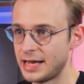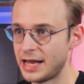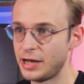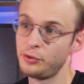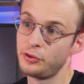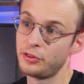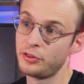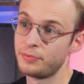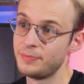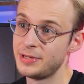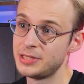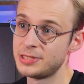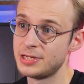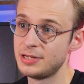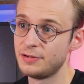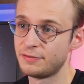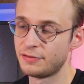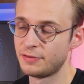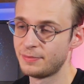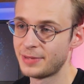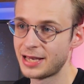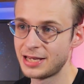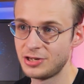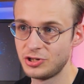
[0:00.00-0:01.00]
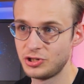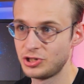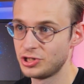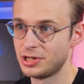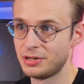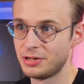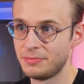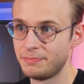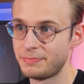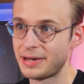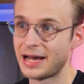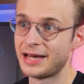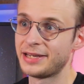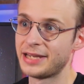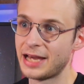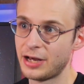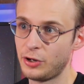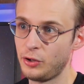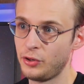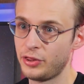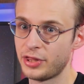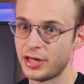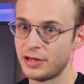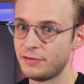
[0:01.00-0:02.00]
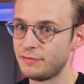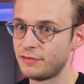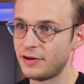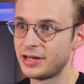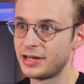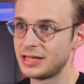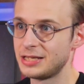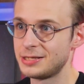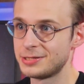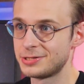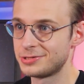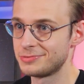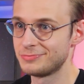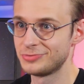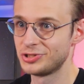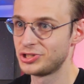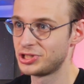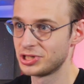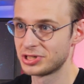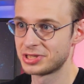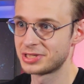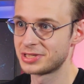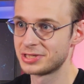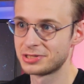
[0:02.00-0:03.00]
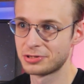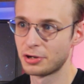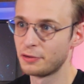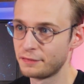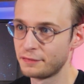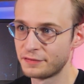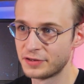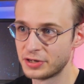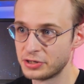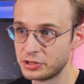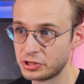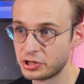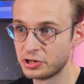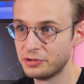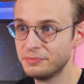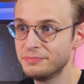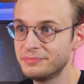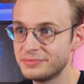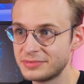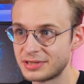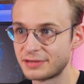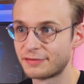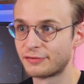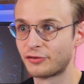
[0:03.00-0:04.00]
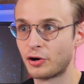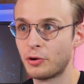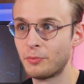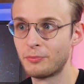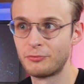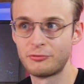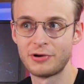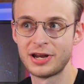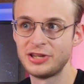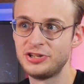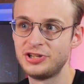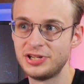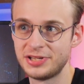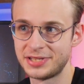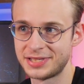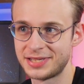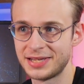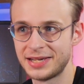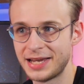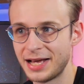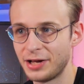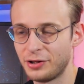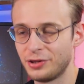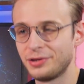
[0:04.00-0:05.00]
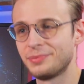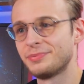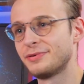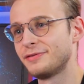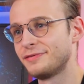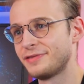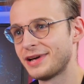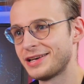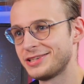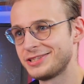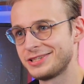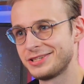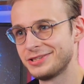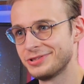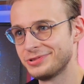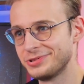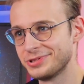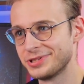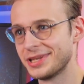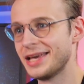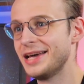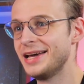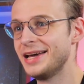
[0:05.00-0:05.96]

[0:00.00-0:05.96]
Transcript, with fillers: health misinformation and bad health advice just as often comes from registered health professionals